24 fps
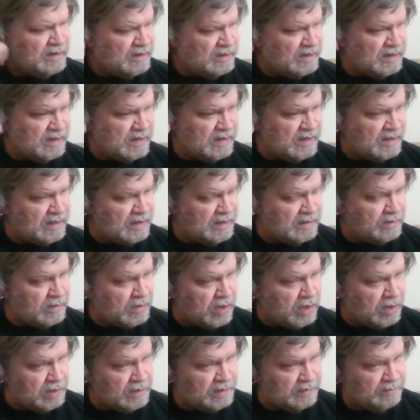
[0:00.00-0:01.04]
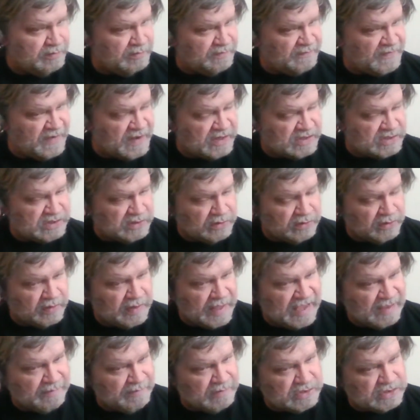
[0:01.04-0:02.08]
And Harlan finished a little
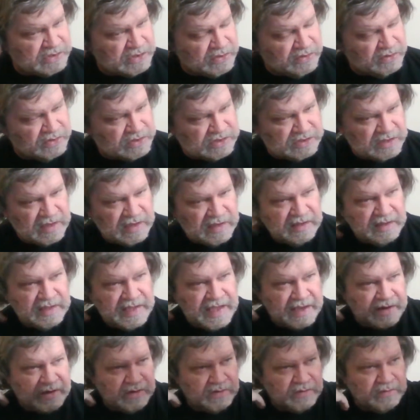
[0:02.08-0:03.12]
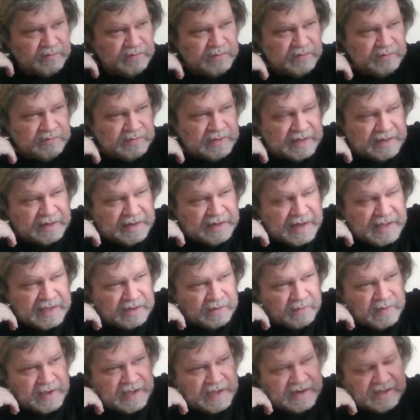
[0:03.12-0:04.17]
hangman's noose, hang had it
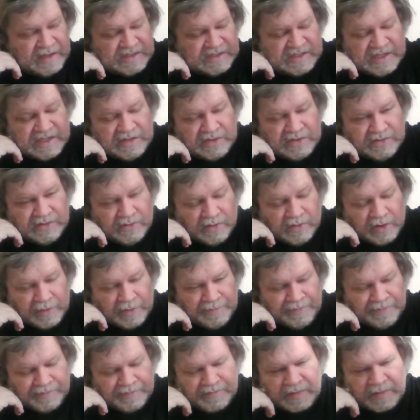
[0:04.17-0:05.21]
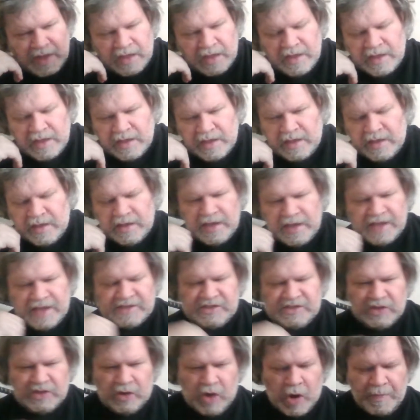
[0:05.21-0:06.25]
hanging right outside the door, and
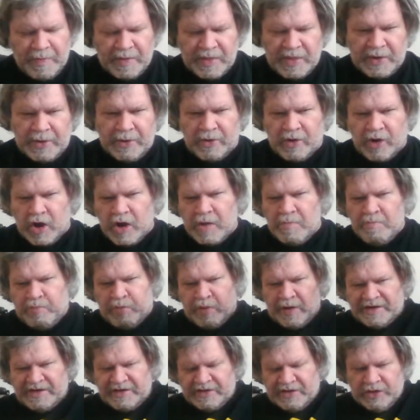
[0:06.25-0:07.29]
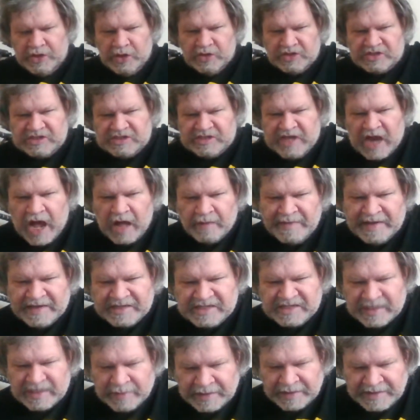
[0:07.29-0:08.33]
so open the door, point to the news, tell me
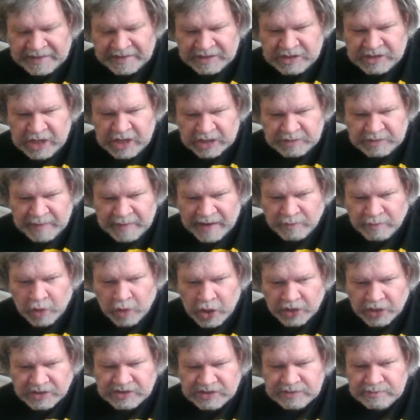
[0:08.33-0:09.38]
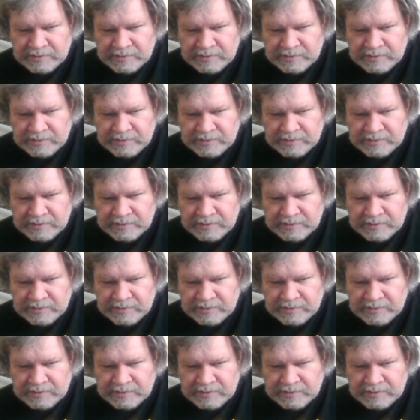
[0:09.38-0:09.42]
someone didn't touch my words.